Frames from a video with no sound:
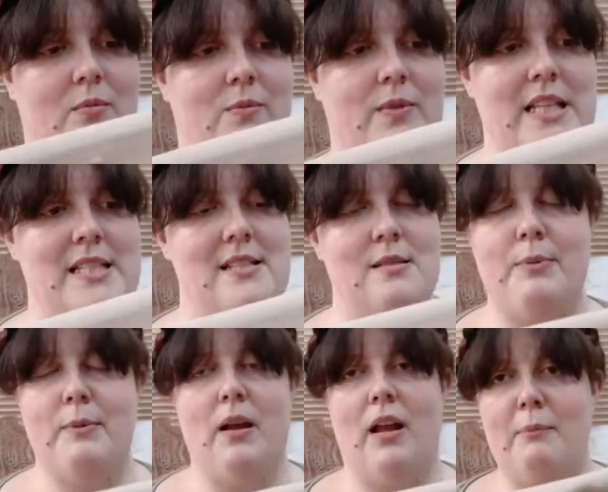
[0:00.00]
This is
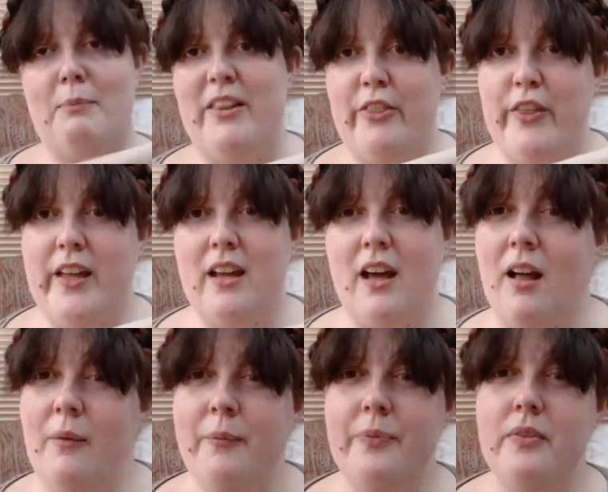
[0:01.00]
a bit
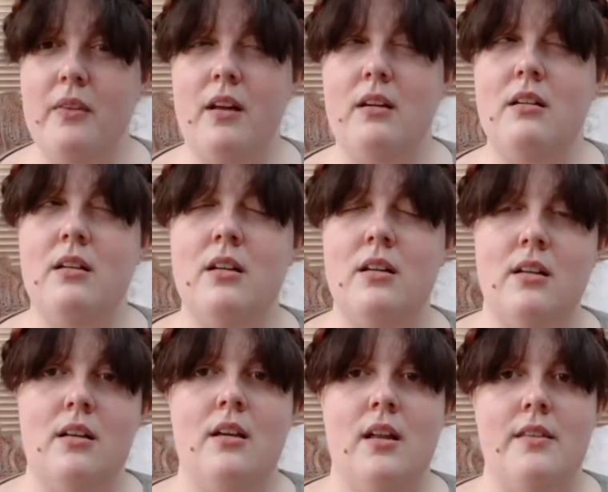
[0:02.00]
thicker than
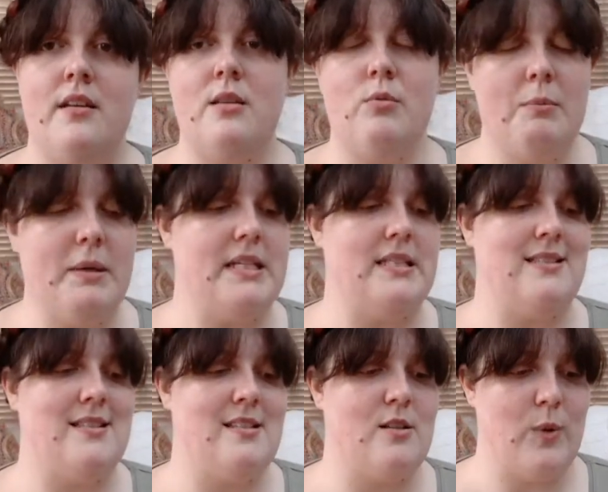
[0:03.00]
the other one because
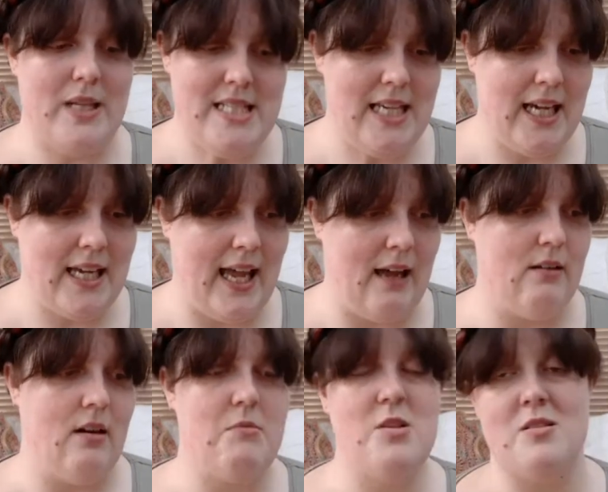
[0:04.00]
this is a 28 count
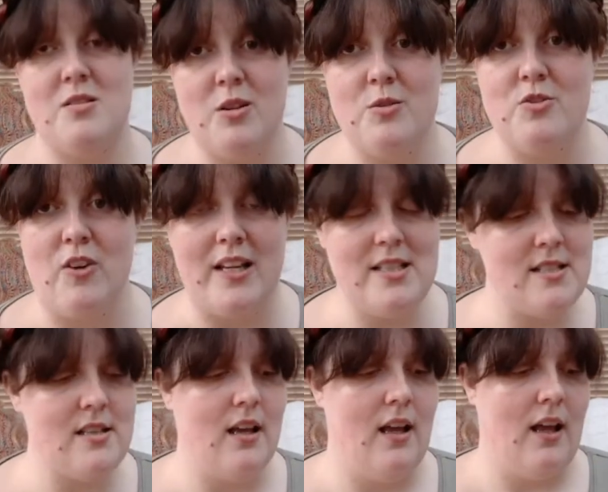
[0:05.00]
and I'm using 2
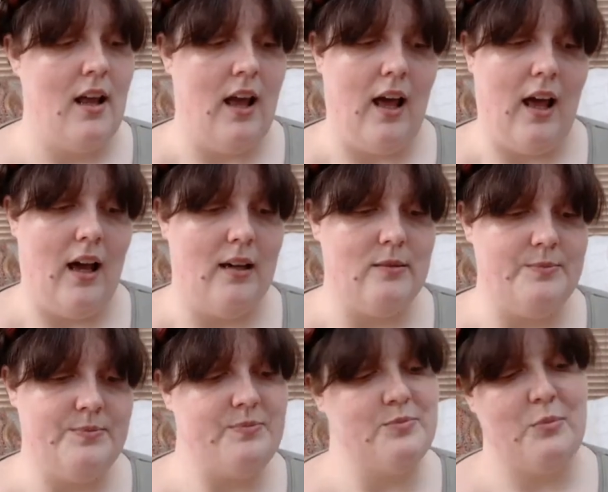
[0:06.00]
strands.
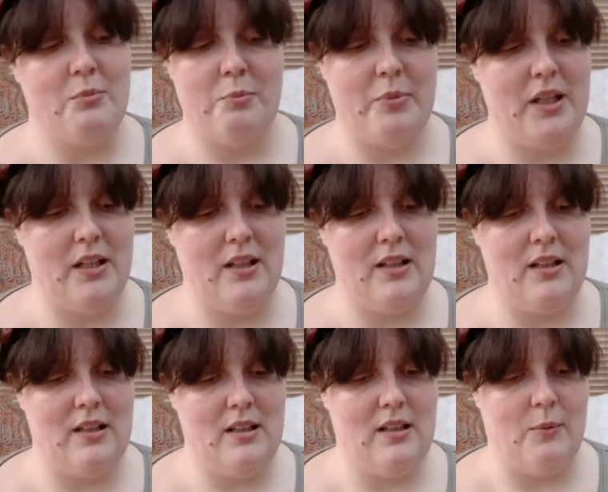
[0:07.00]
But
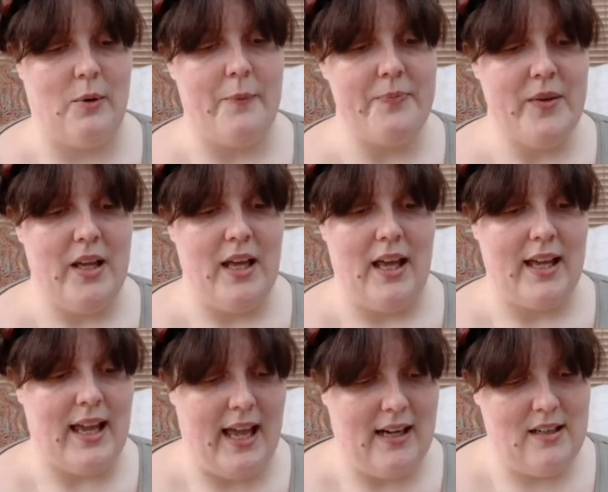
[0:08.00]
you know what?
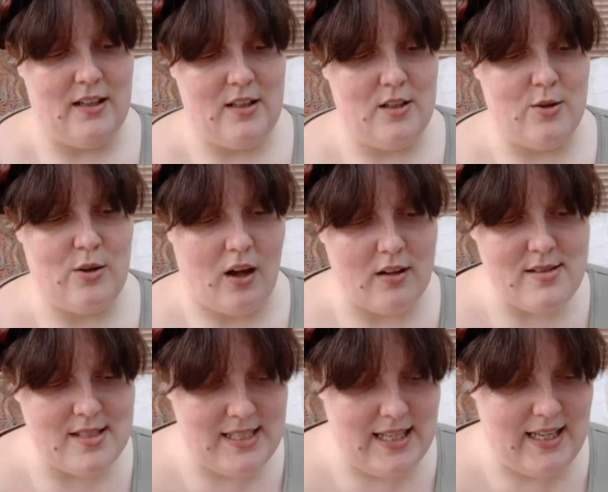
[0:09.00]
Again, you
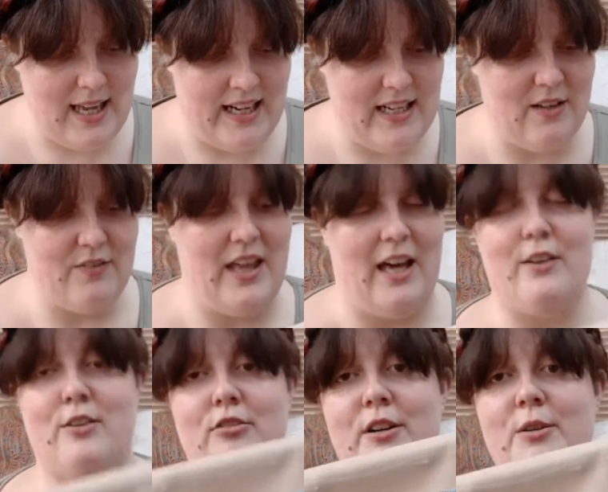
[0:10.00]
can't see any of that
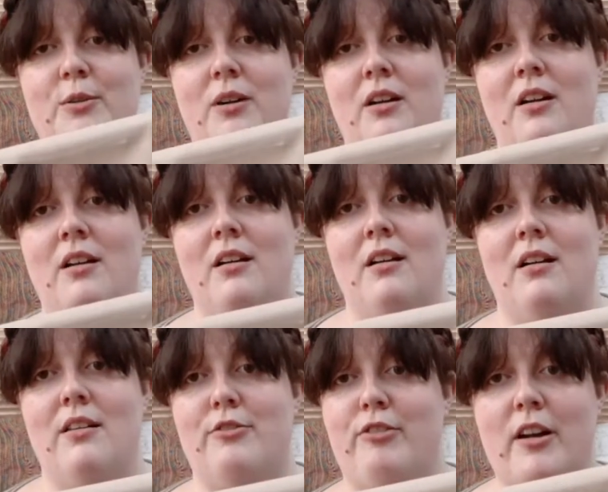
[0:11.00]
through
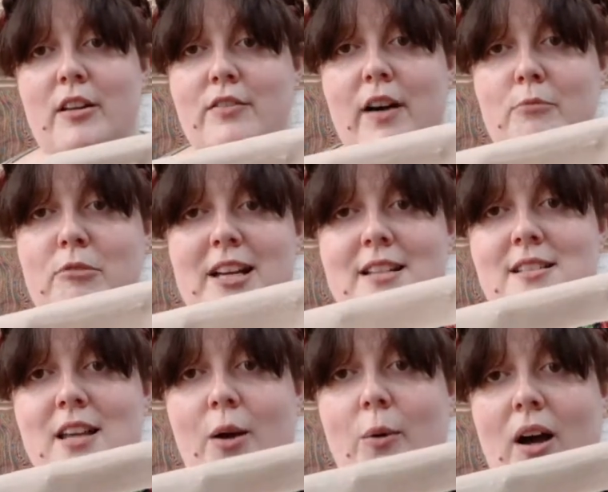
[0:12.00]
the front of the fabric,
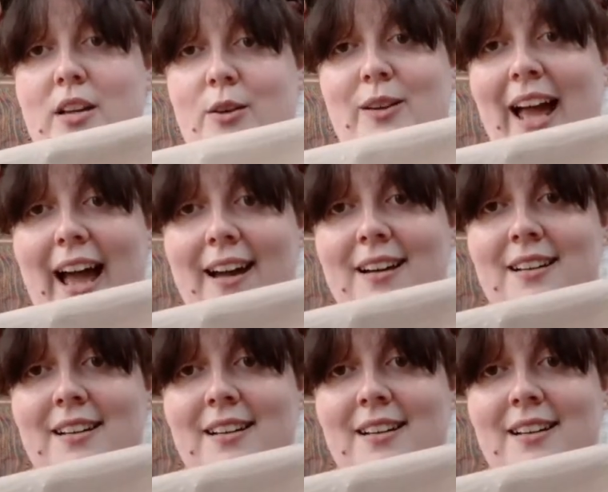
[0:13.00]
so I don't care.